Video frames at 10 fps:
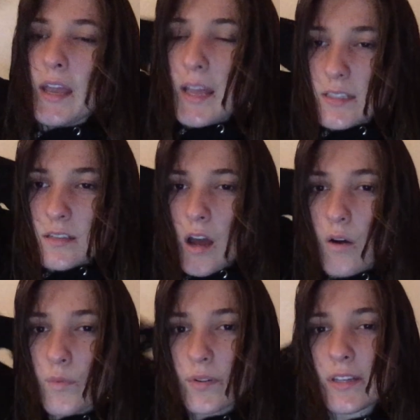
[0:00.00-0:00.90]
it's
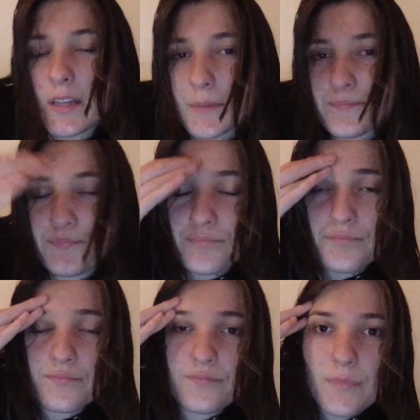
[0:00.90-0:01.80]
not really,
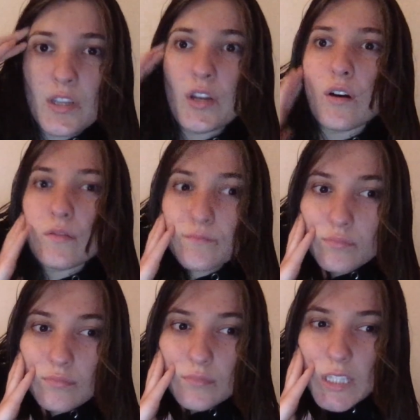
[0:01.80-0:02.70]
you know,
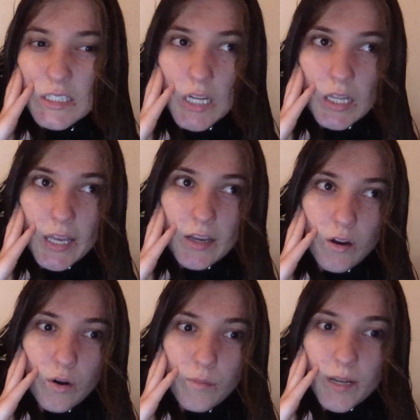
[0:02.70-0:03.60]
it's not like,
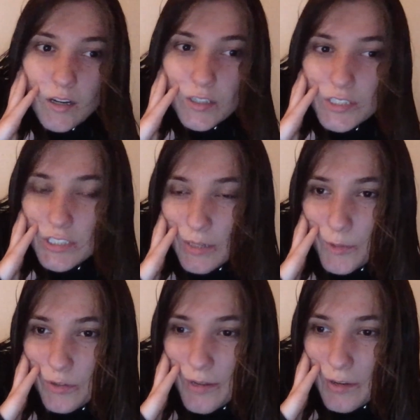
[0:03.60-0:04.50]
oh my gosh, I'm
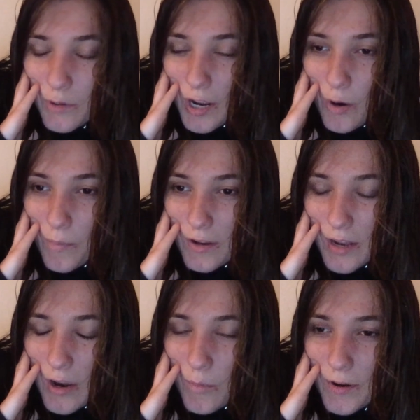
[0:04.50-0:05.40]
doing what I hope
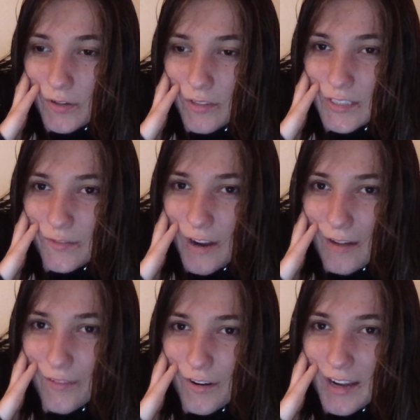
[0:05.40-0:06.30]
I do this
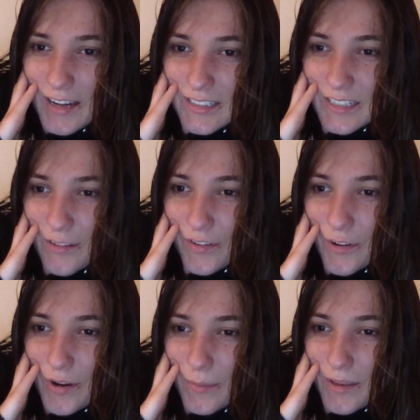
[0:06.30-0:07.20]
forever kind of stuff, you know
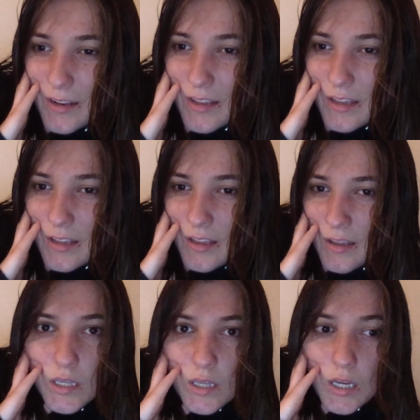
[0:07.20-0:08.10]
what I mean?
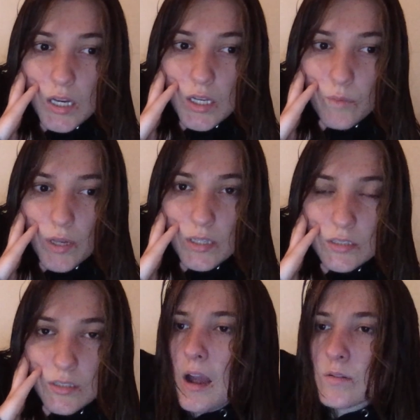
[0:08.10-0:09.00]

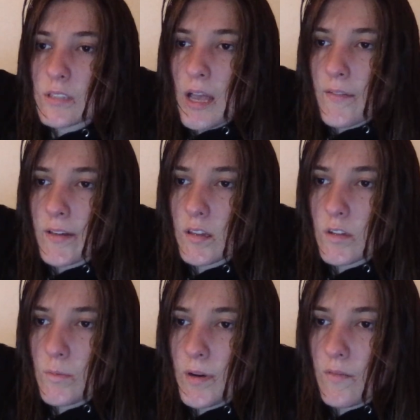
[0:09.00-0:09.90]
Anyways, I was having a
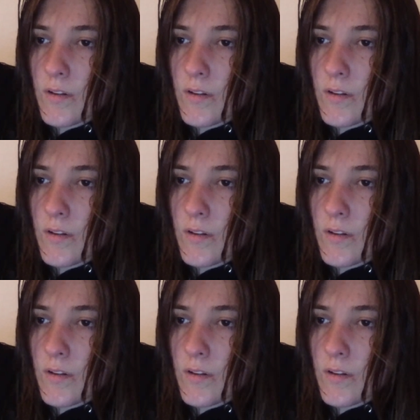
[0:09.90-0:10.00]
little bit of a